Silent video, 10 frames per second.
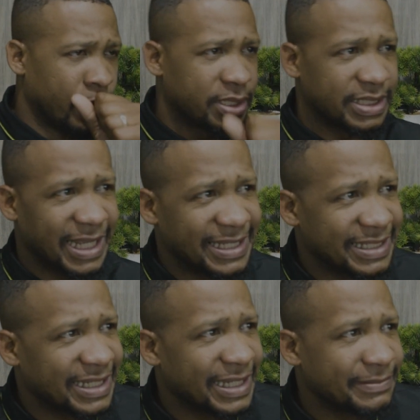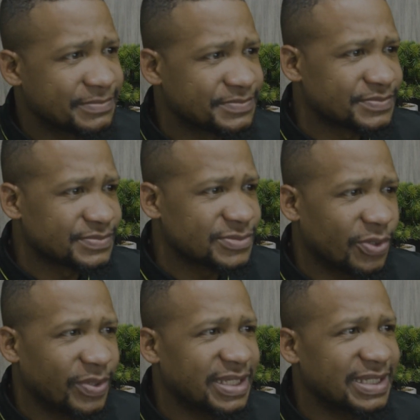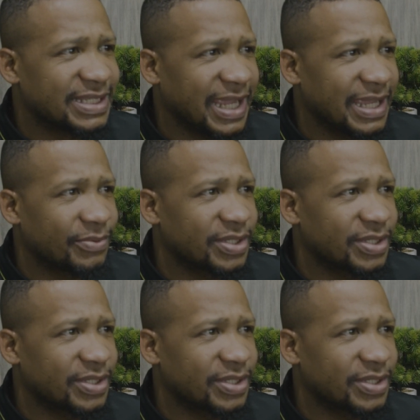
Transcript: Is that his name? No, what's his name?